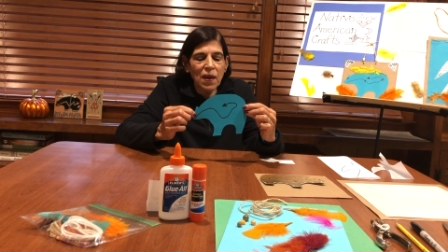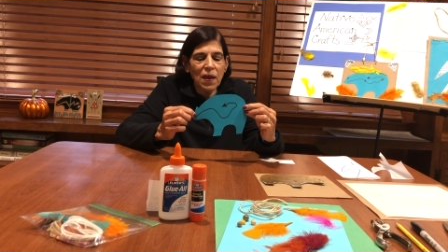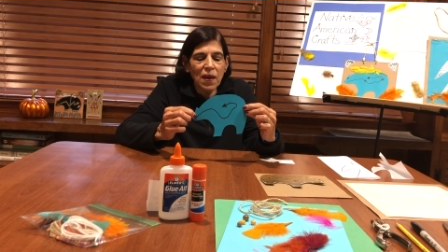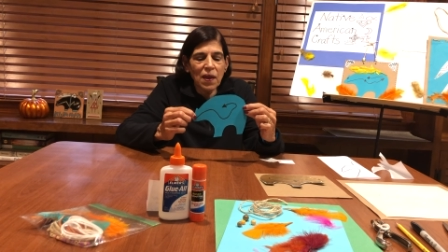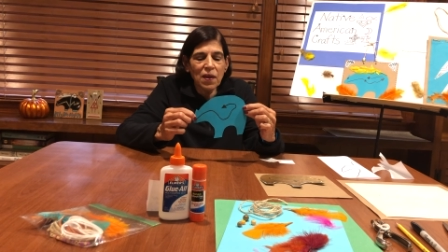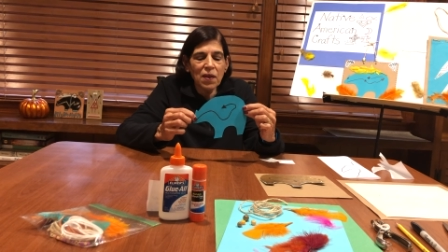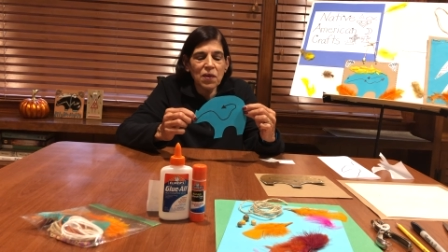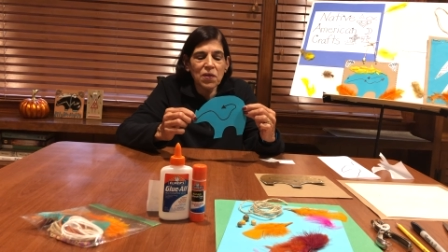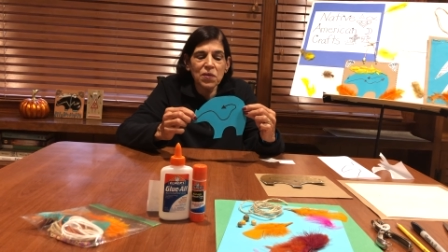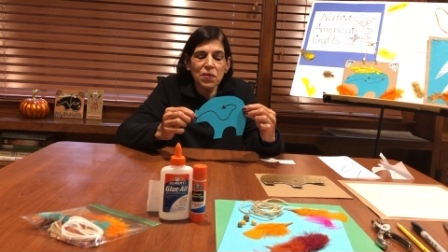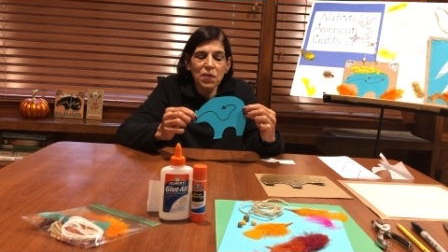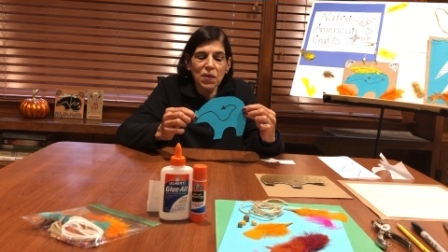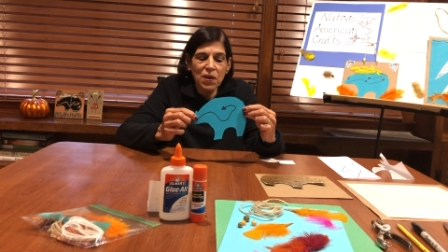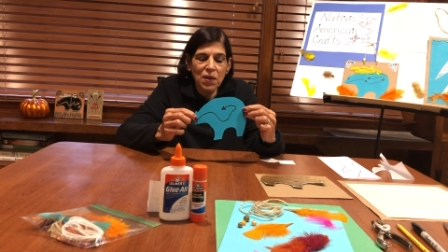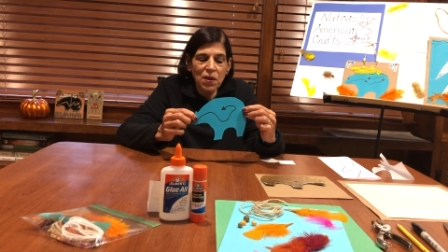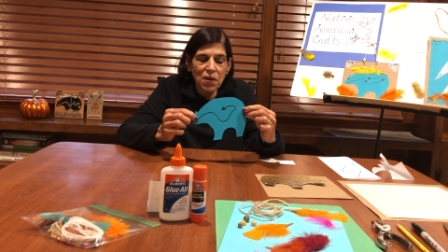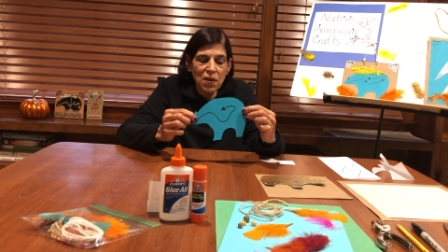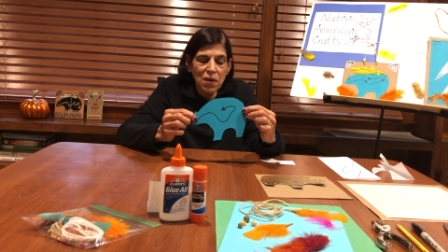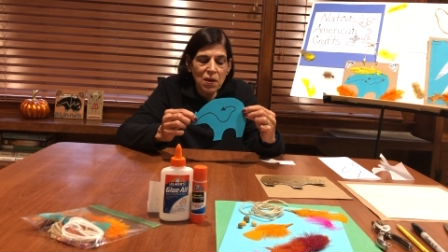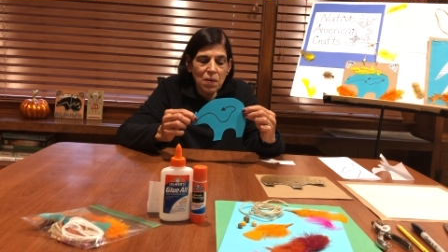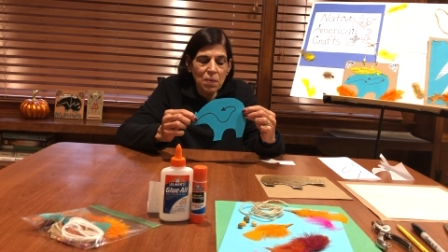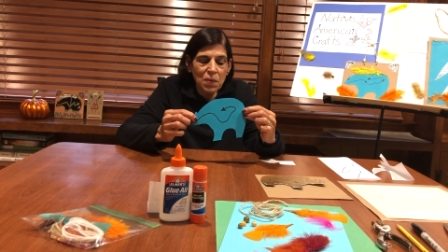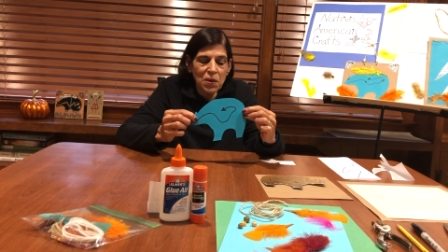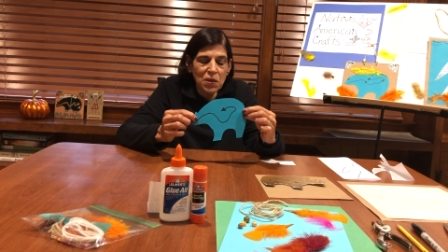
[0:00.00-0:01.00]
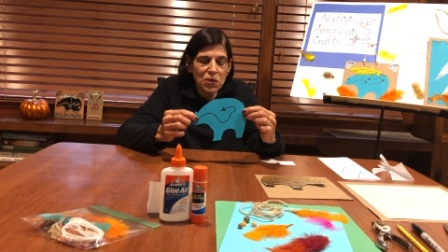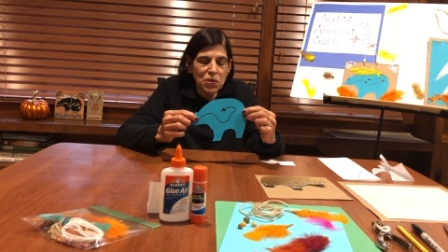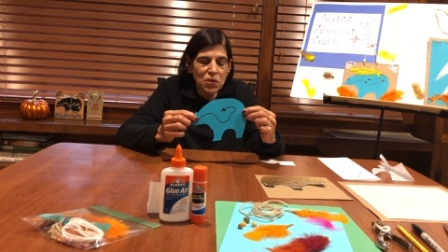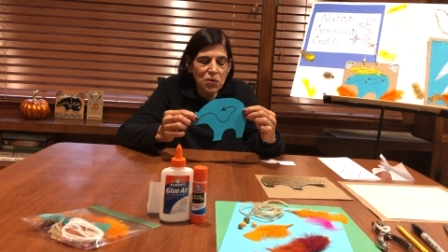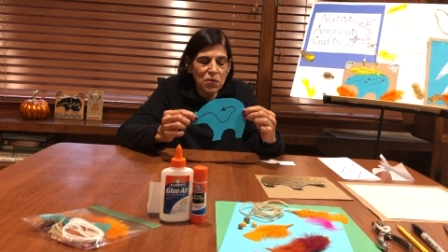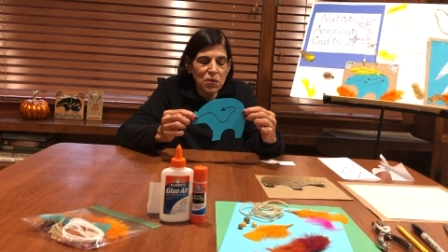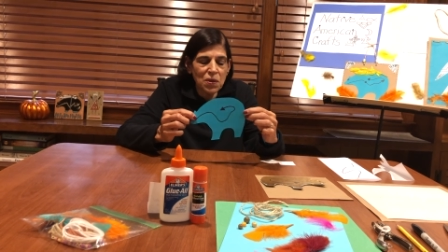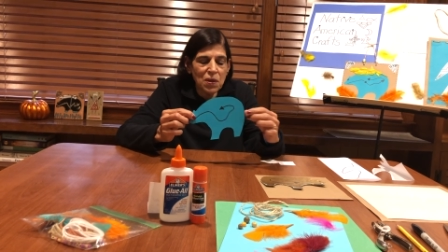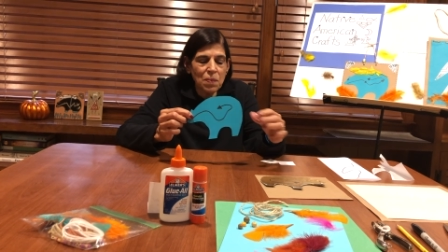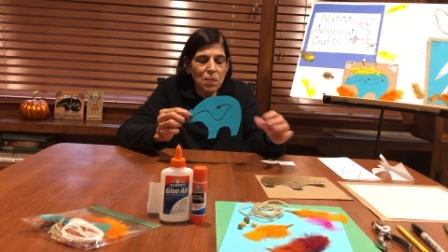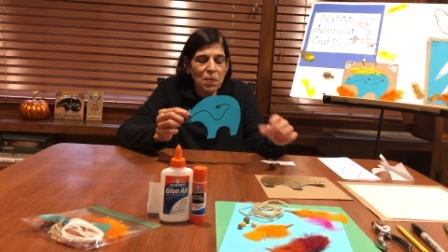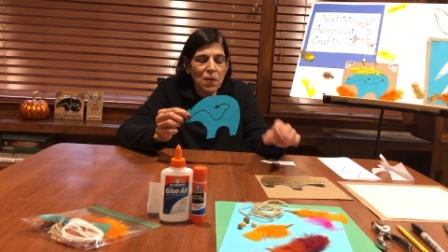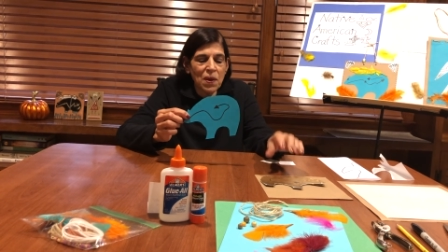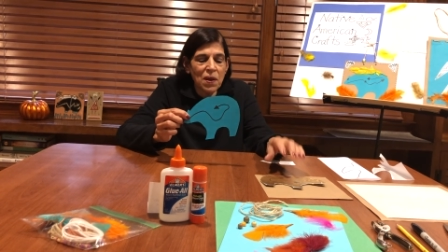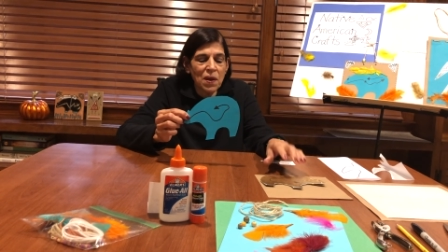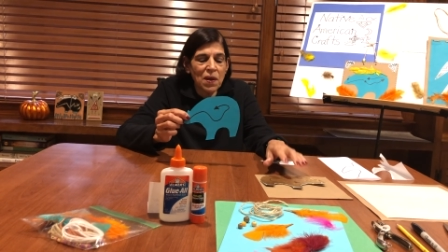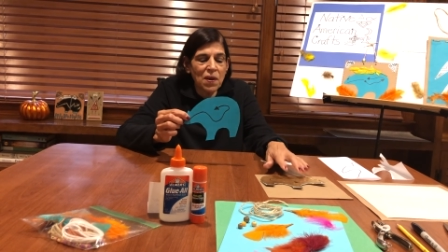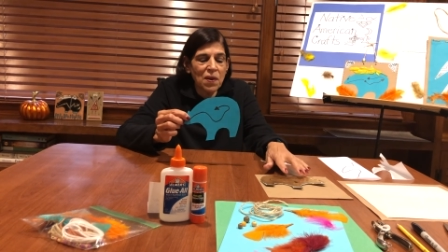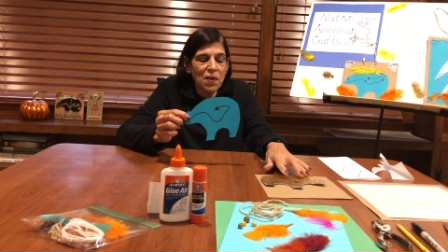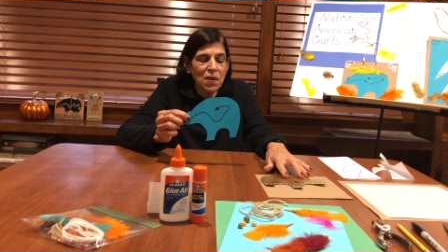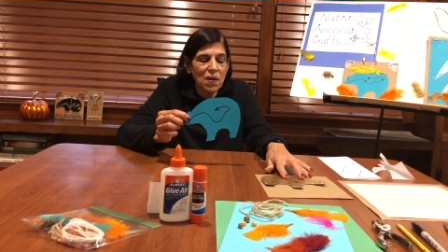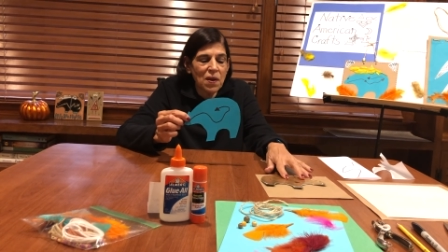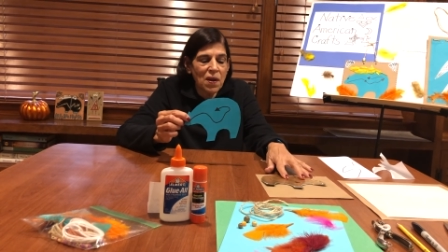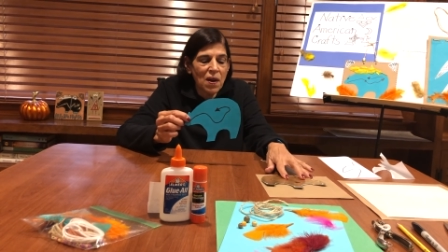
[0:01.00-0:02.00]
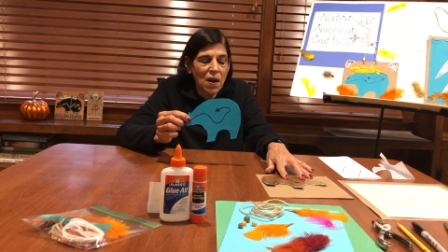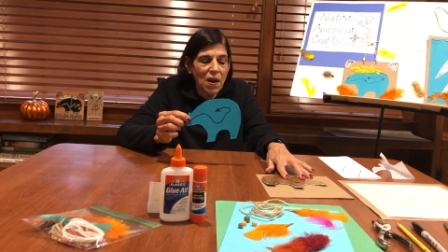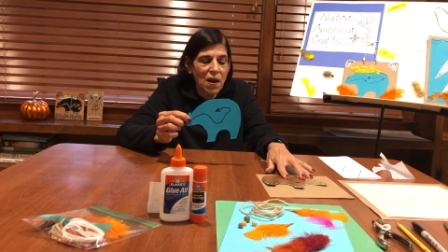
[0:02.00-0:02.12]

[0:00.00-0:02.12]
And so I cut out my Zuni bear,